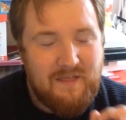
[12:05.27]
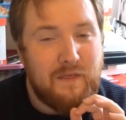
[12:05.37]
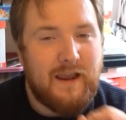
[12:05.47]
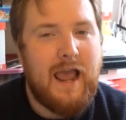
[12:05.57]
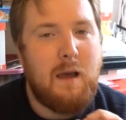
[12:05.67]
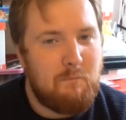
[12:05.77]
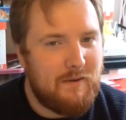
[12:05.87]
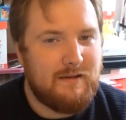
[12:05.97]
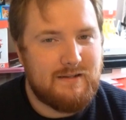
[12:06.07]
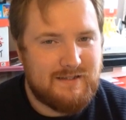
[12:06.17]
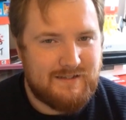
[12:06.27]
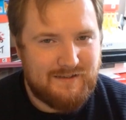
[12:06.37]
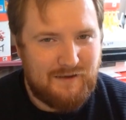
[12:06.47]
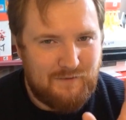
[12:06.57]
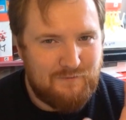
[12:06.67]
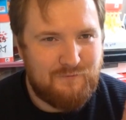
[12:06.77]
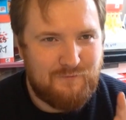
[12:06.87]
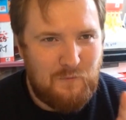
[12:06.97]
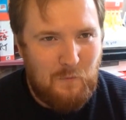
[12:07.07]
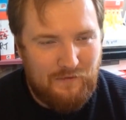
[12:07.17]
the campiness
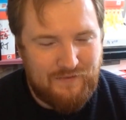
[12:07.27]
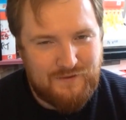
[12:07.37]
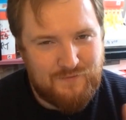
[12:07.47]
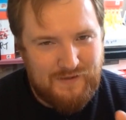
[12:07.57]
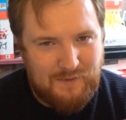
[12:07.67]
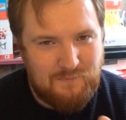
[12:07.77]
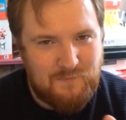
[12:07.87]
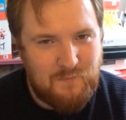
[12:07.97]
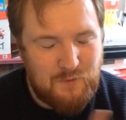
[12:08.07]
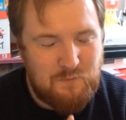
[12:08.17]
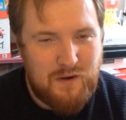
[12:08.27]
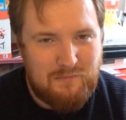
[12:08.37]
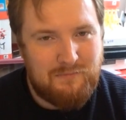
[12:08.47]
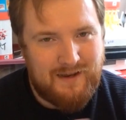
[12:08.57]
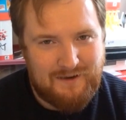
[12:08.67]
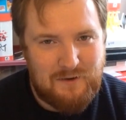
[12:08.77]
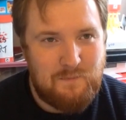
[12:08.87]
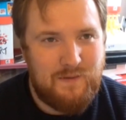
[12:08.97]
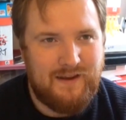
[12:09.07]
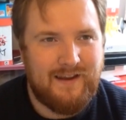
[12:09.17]
of what this film would probably end
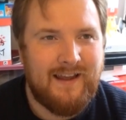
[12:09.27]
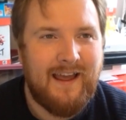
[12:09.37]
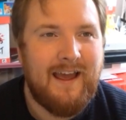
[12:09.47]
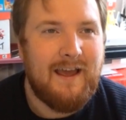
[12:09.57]
up being.